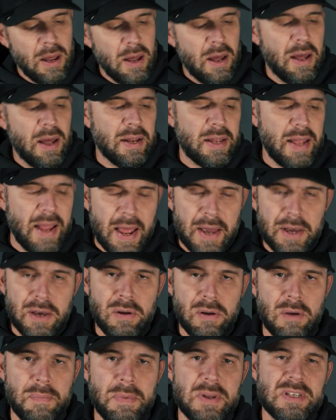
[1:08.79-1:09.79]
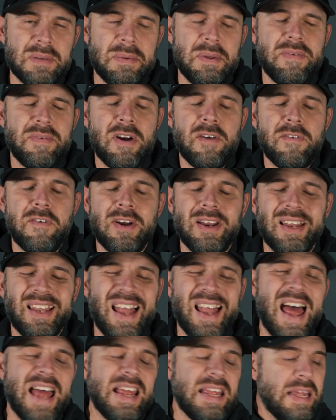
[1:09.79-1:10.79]
Uh, it can do it, but it's going to be very, very
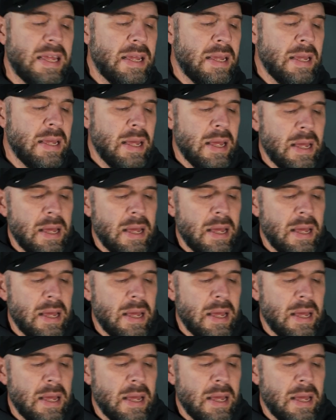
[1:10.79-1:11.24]
laggy.